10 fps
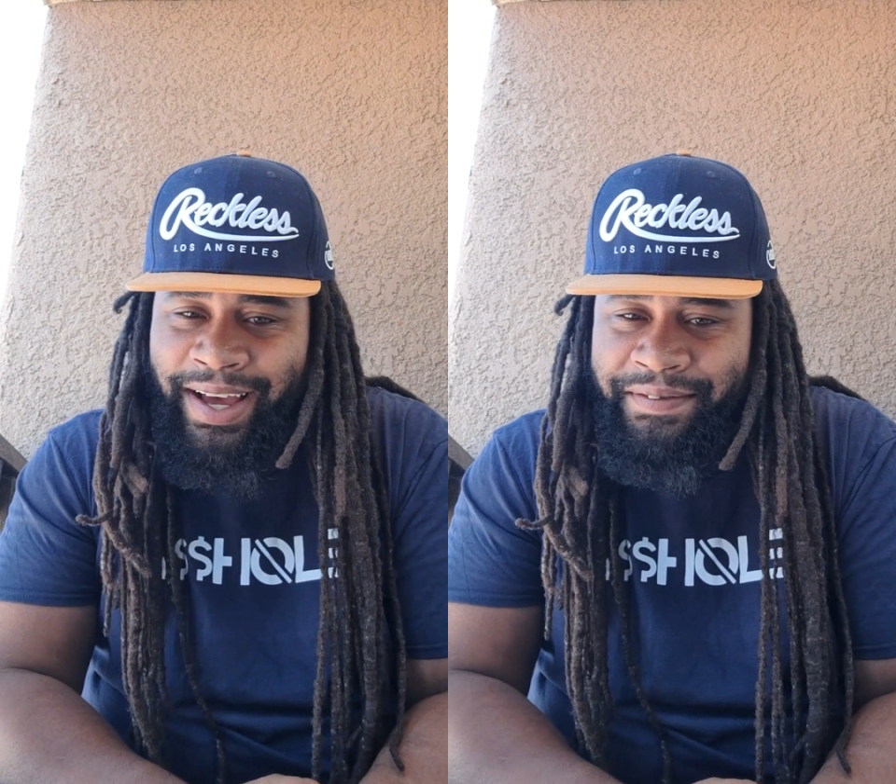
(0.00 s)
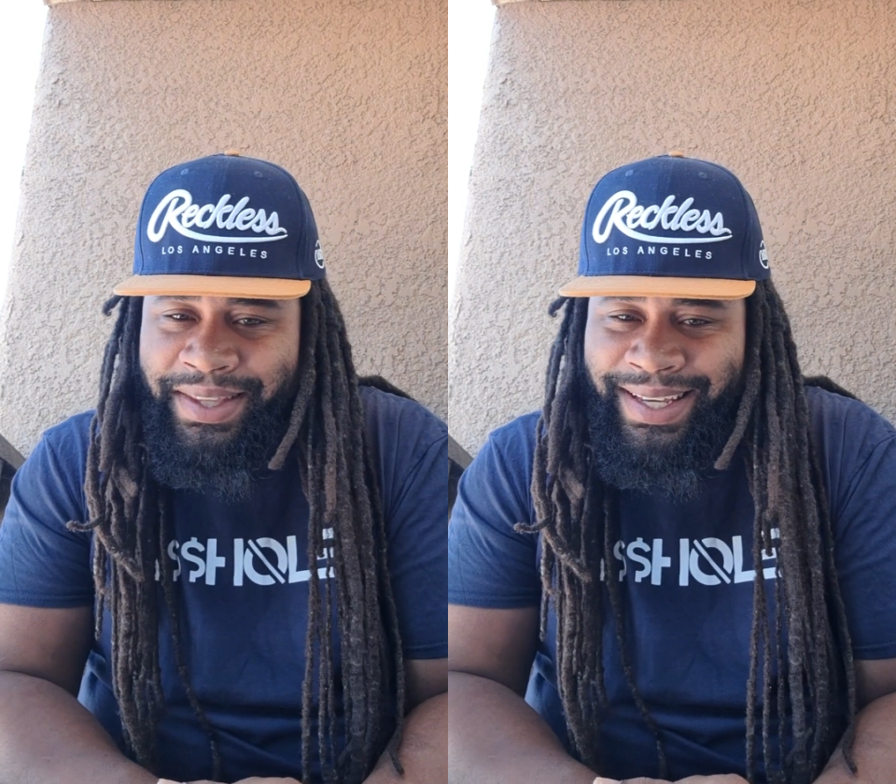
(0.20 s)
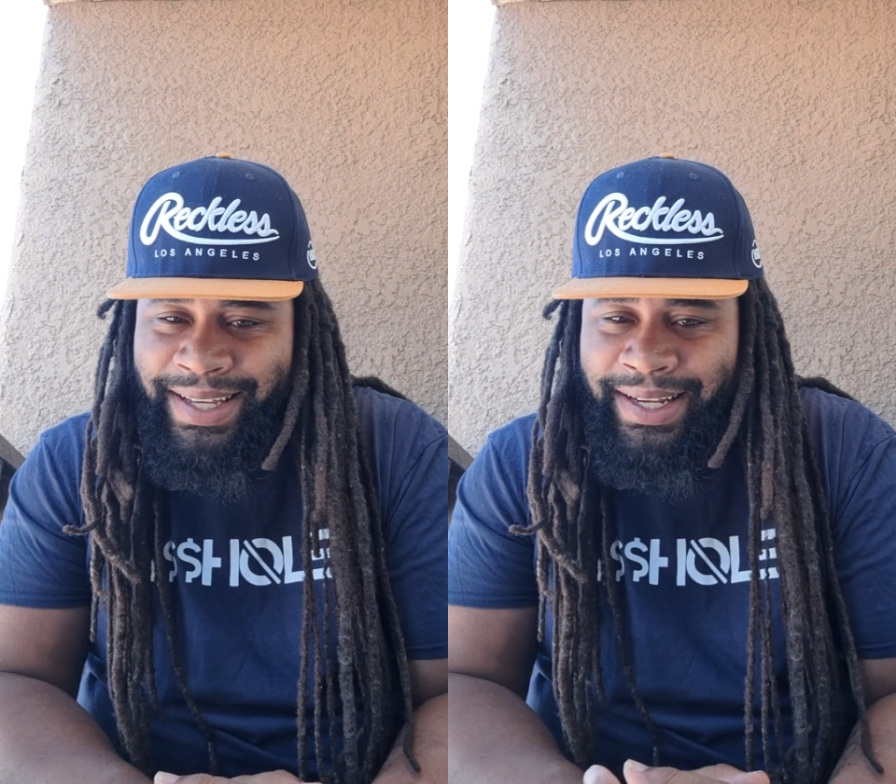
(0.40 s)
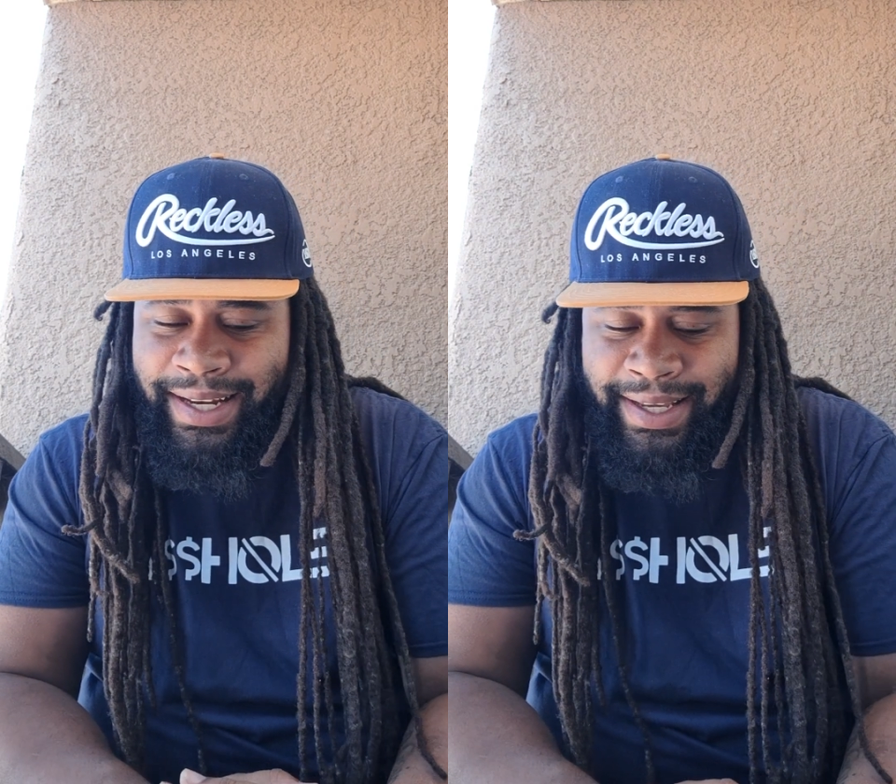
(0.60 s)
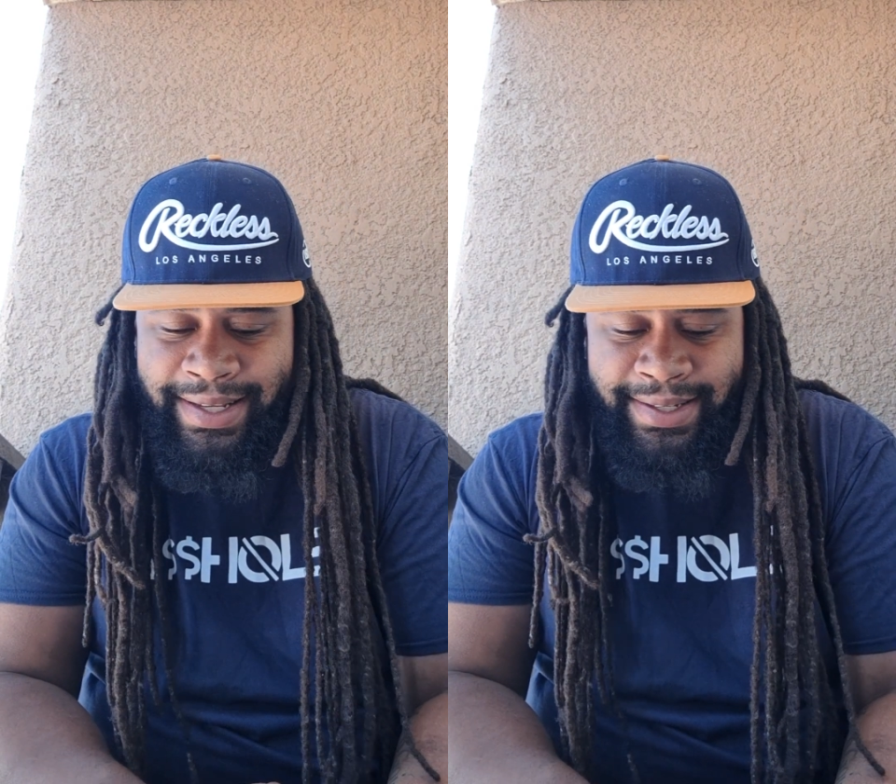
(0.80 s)
of the
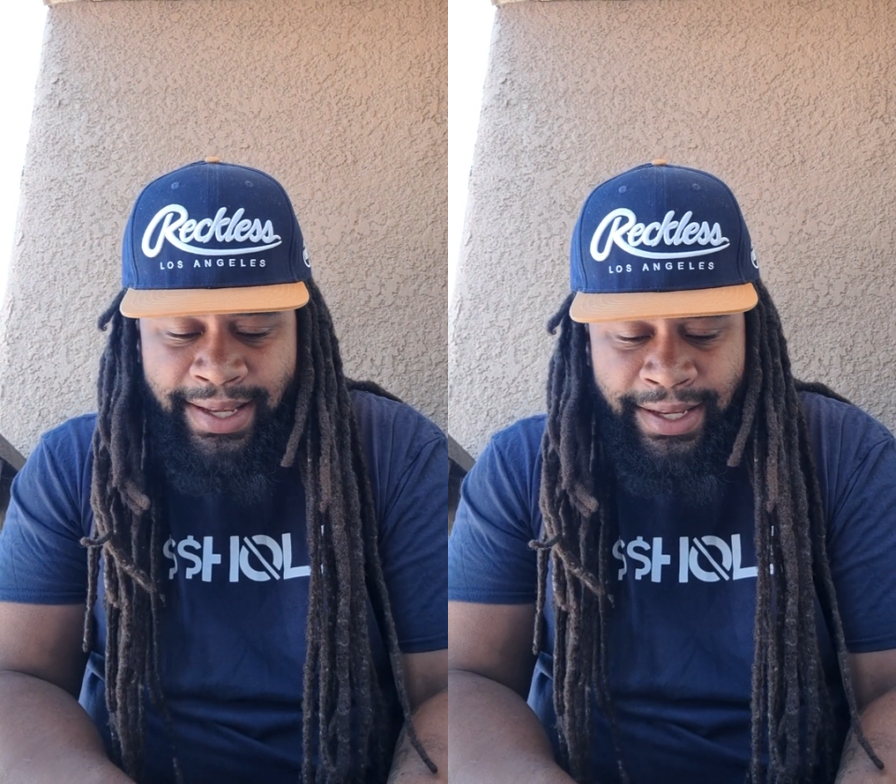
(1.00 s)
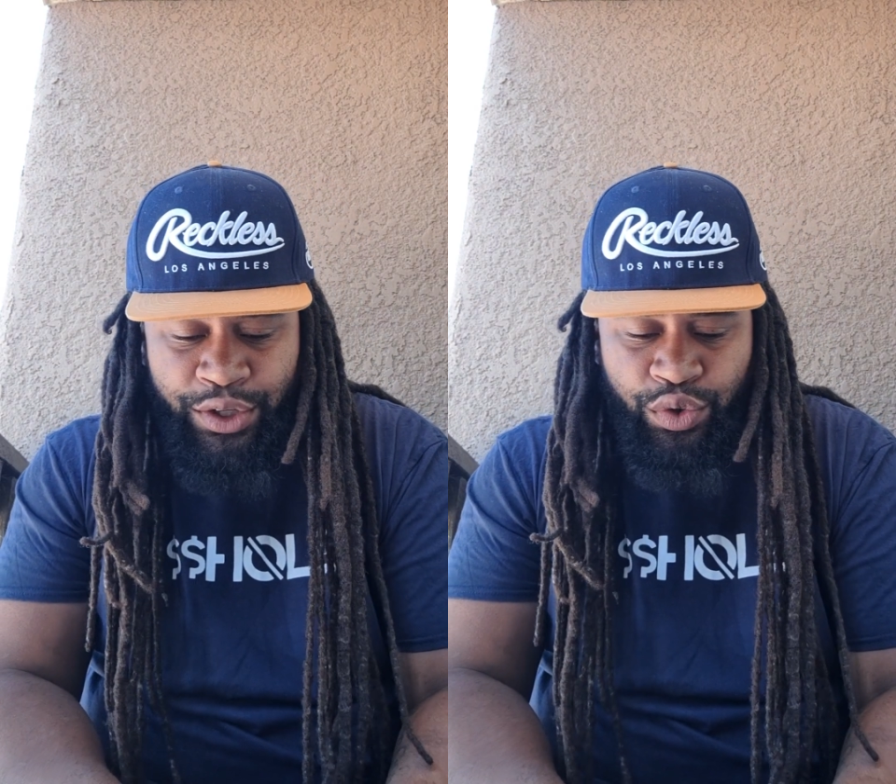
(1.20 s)
Connecticut Sun